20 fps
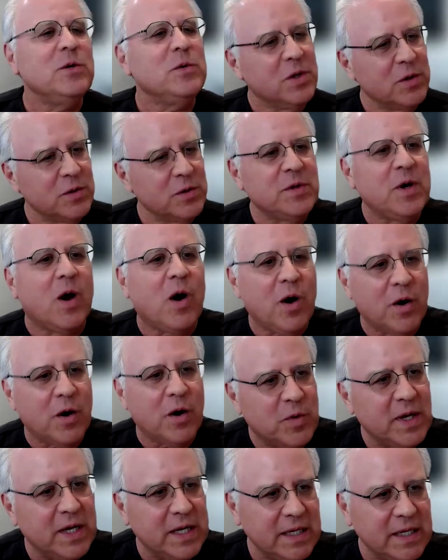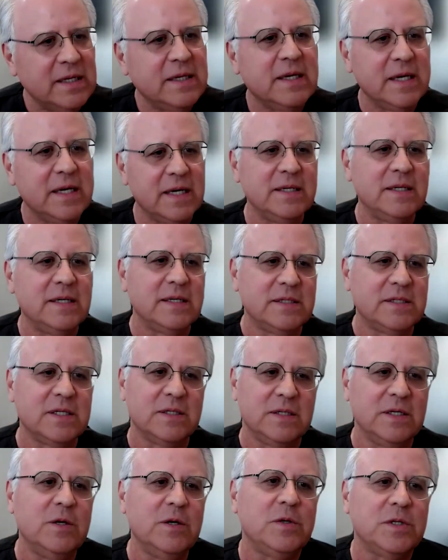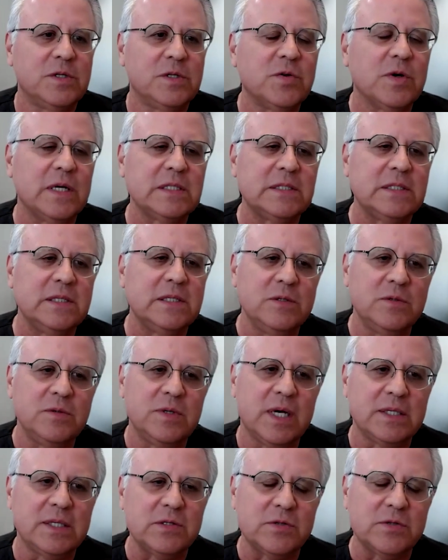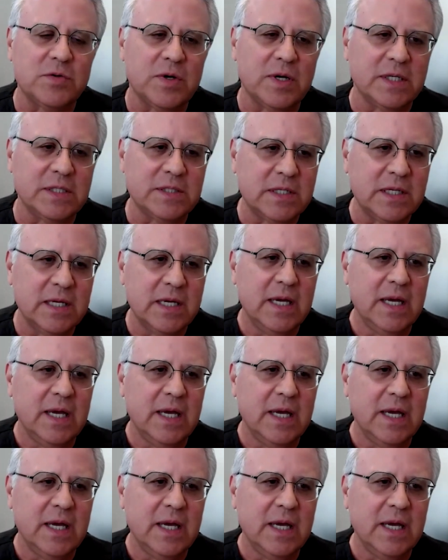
you learn the hard way to who to trust and who not to trust.